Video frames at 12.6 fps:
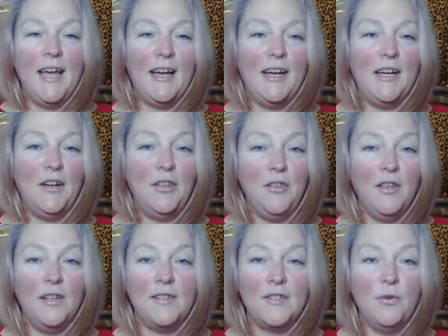Uh,
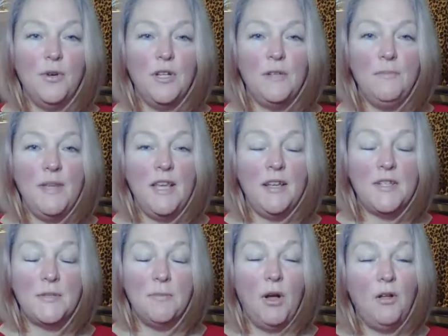it's going to be a
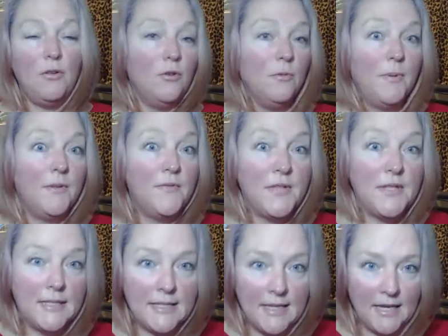small group of
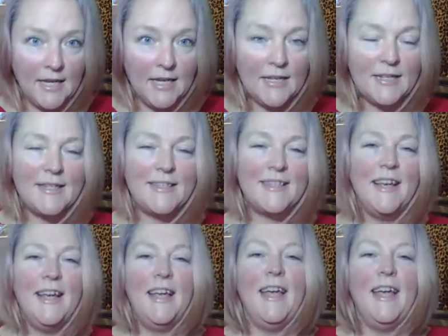six.